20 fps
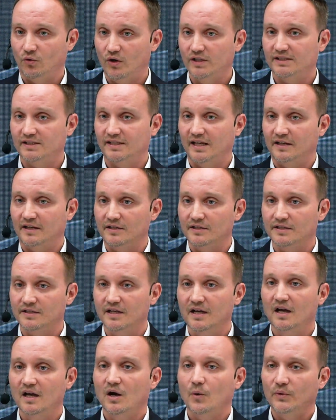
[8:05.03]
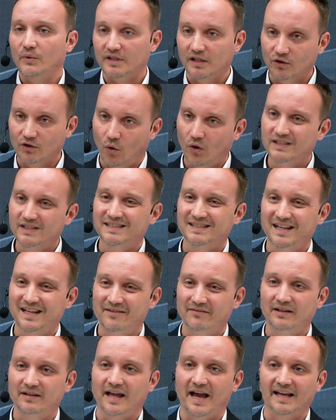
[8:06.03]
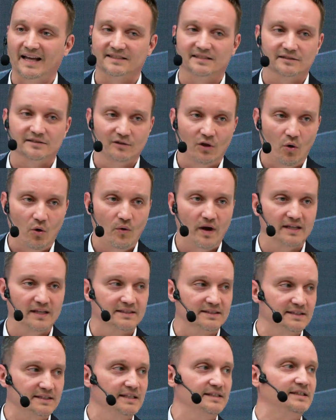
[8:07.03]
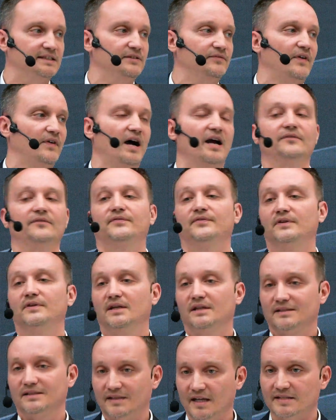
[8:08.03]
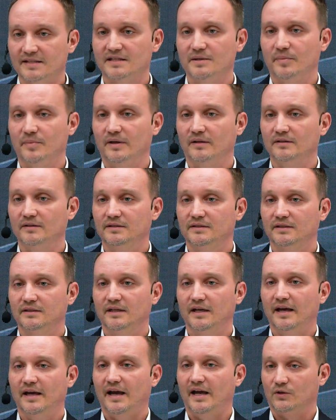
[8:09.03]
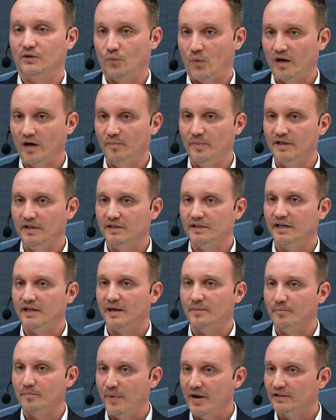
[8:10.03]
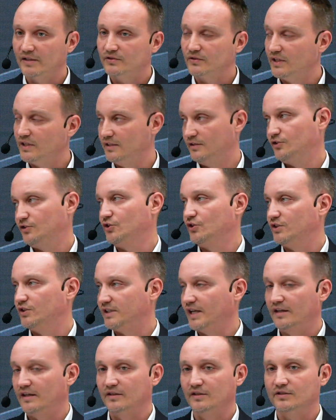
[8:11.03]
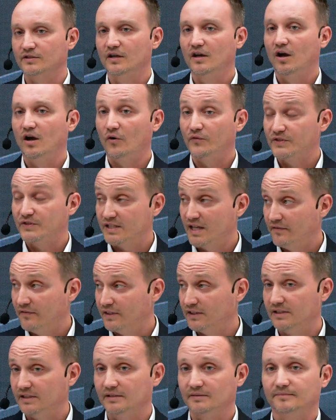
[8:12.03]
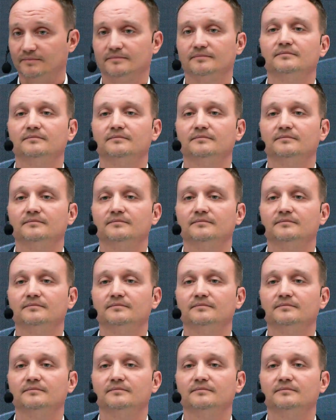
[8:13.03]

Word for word: noise standards with a noise level as low as 65 decibels at 1 meter compared to the industry standards of 70.